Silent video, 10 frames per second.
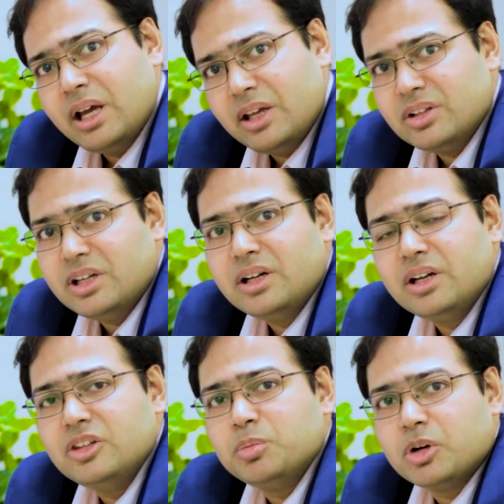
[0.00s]
has an
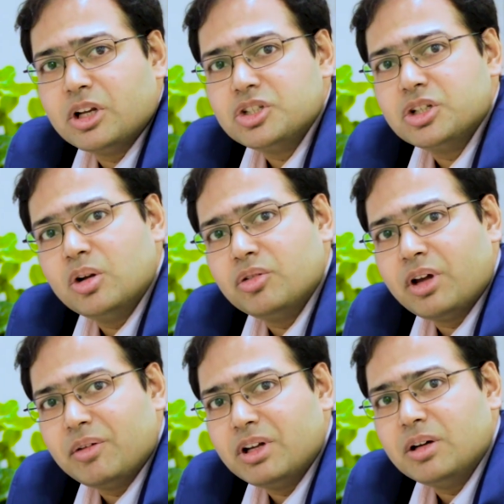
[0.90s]
increased potential of
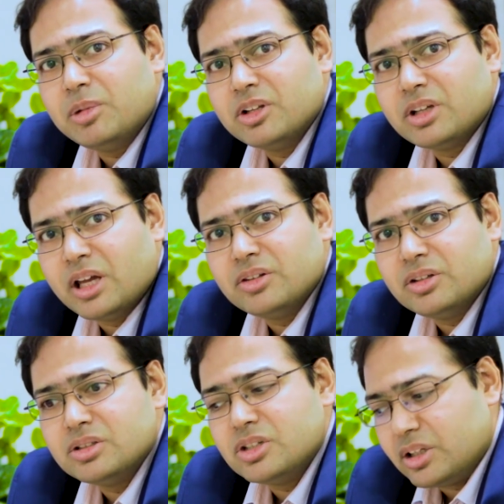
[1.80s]
having a breast
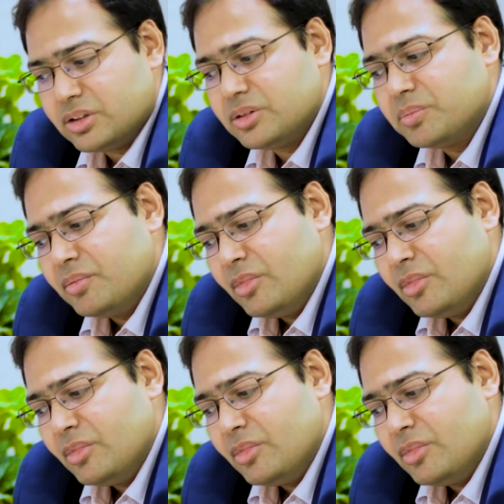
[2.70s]
cancer chance.